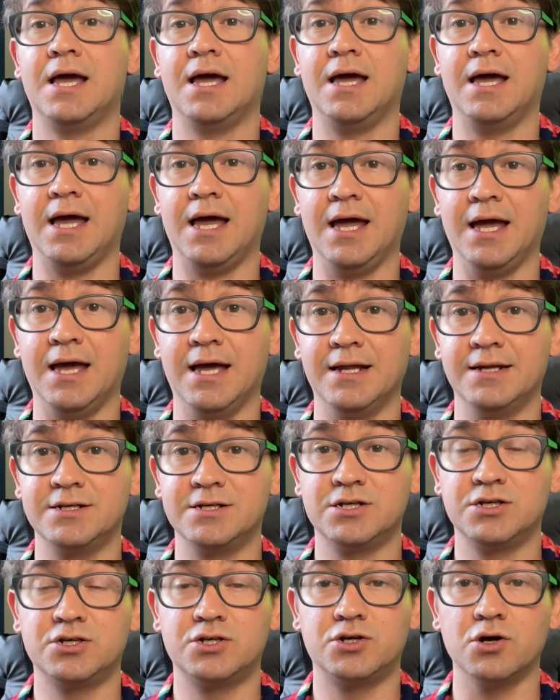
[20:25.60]

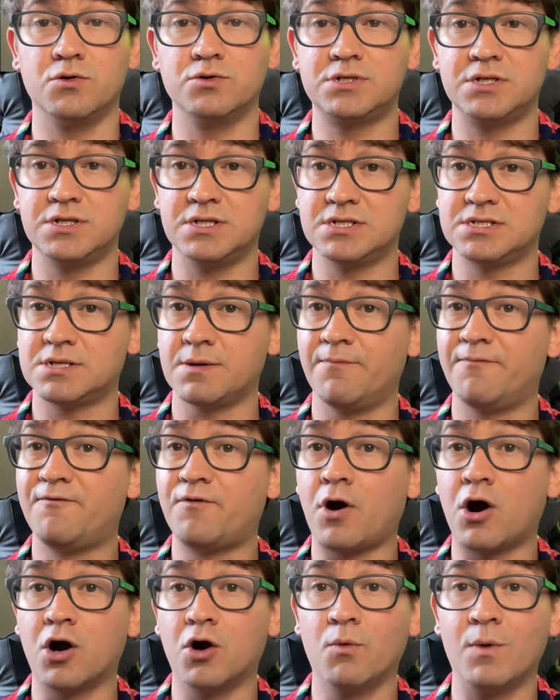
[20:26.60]
and go to some
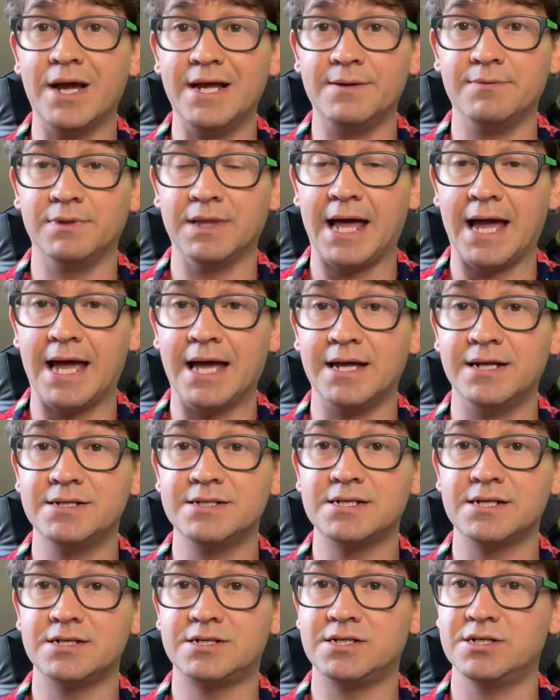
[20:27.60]
faraway
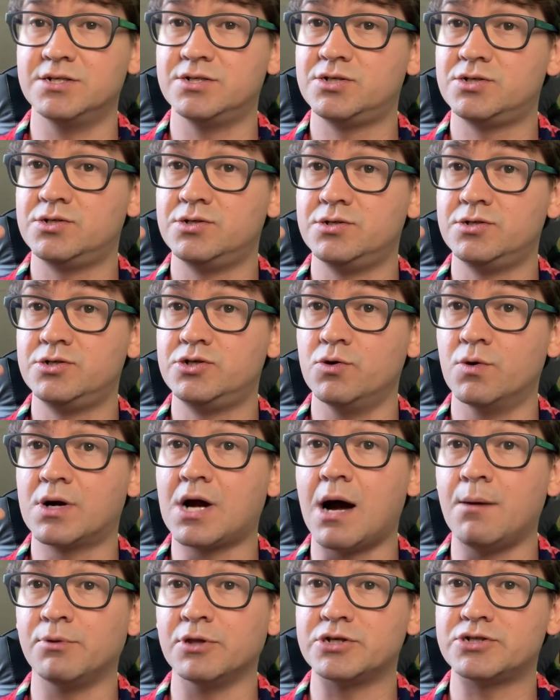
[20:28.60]
land to
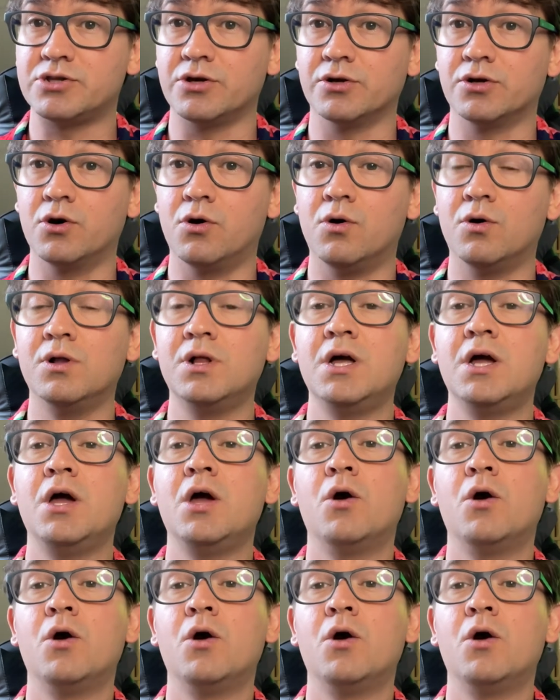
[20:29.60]
accomplish their goal,